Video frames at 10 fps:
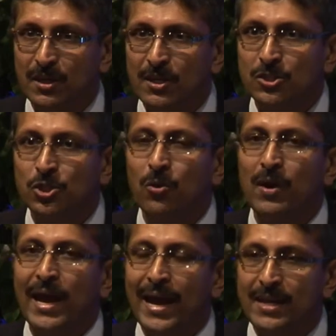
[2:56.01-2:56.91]

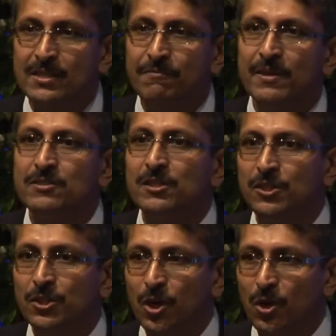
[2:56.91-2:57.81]
So SFA
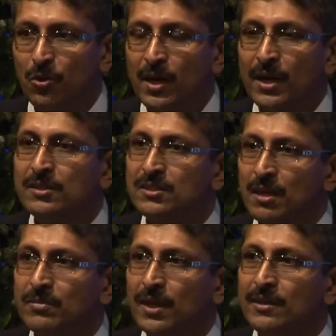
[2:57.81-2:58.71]
CTO is
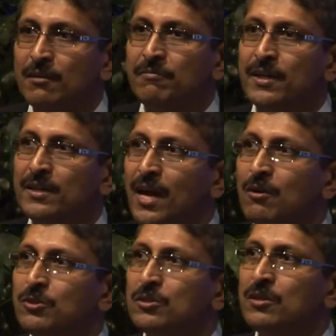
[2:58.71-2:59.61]
something that we
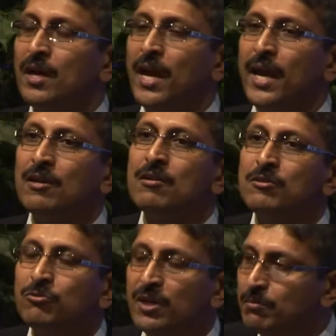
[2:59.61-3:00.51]
encounter in
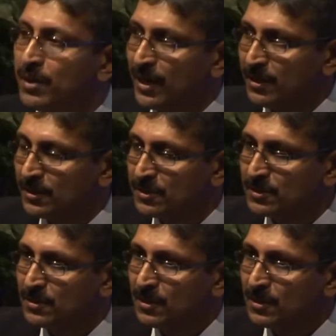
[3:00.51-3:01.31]
routine practice.